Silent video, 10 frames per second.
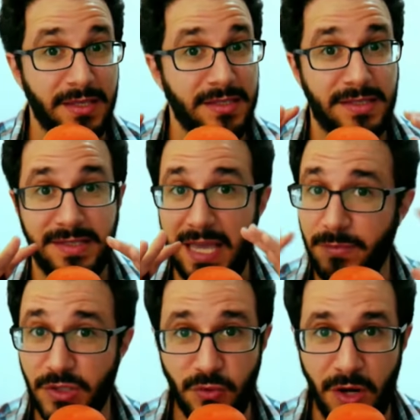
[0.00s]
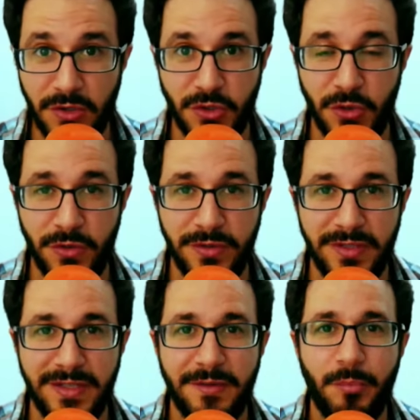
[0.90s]
Same structure,
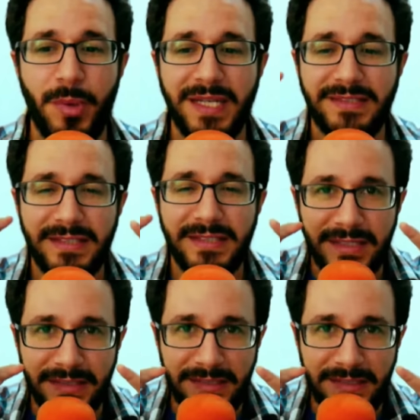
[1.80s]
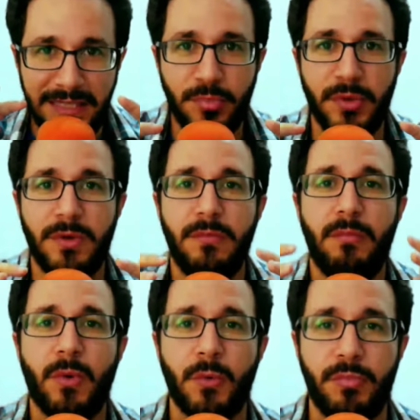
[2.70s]
but deeper,
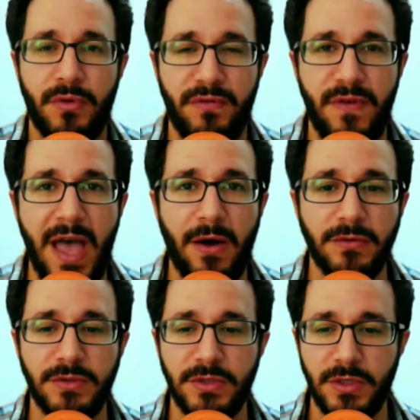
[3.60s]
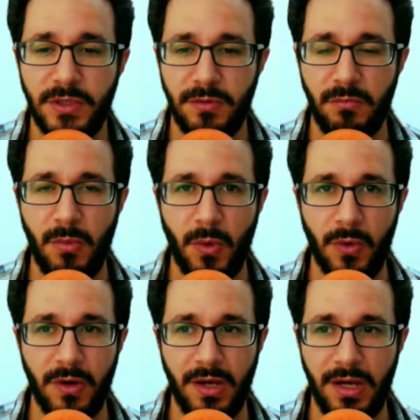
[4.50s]
more profound,
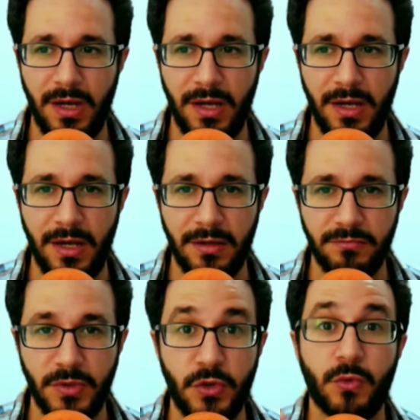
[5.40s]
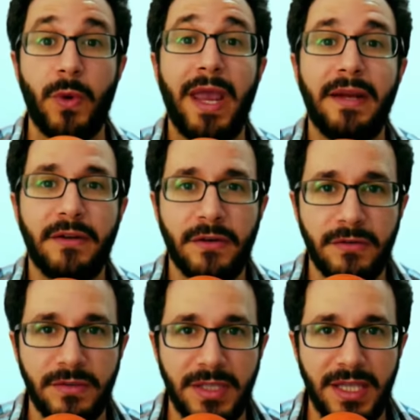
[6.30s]
more uh, uh, greater
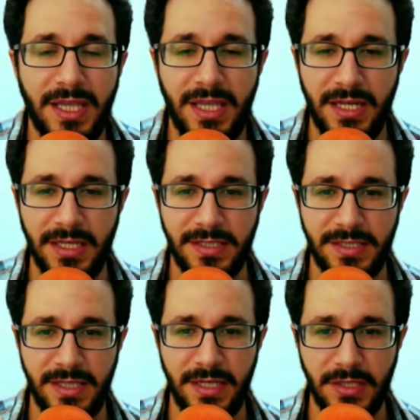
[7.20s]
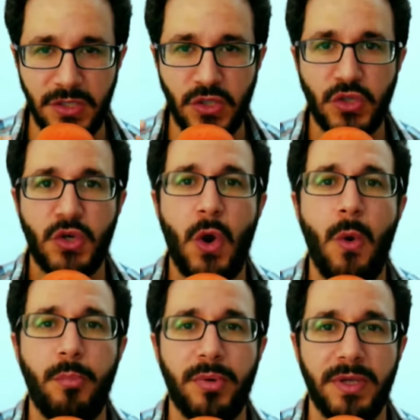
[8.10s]
in its in its
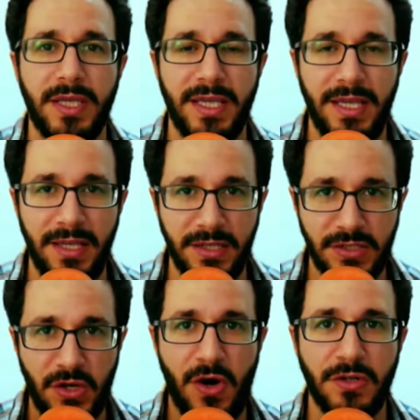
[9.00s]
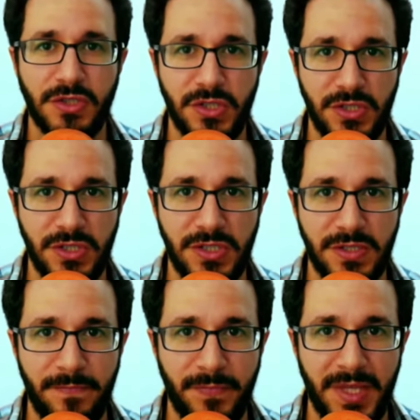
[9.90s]
scope, in its
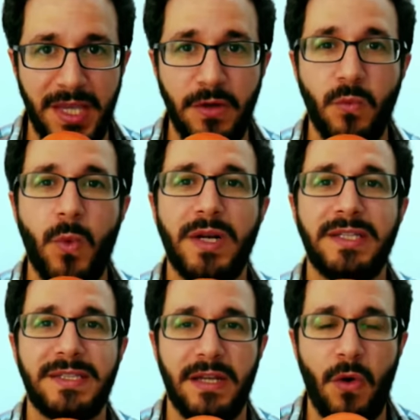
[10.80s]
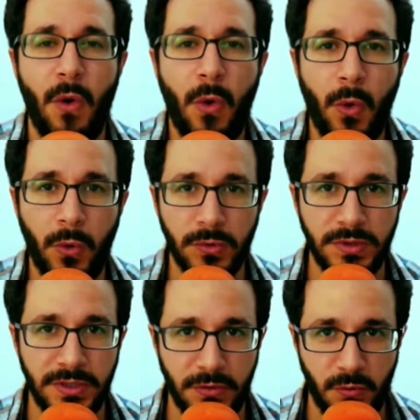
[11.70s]
consciousness, in what it can hold
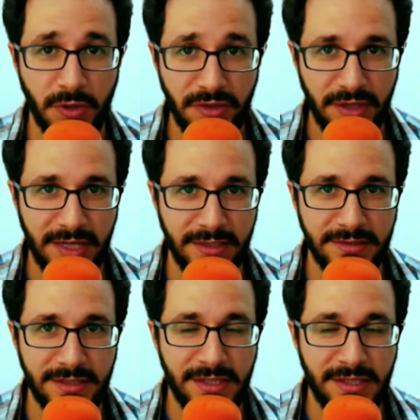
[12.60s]
within it.